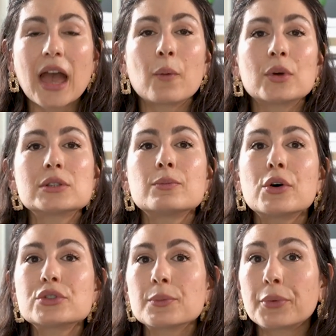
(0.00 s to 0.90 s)
and what's
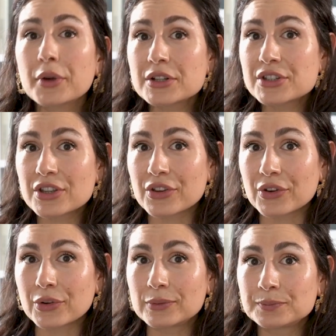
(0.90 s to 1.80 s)
most important to
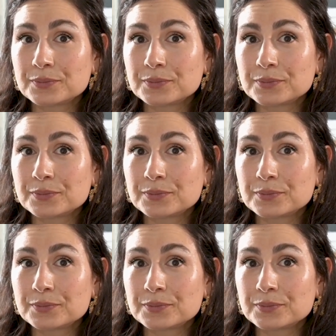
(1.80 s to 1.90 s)
you,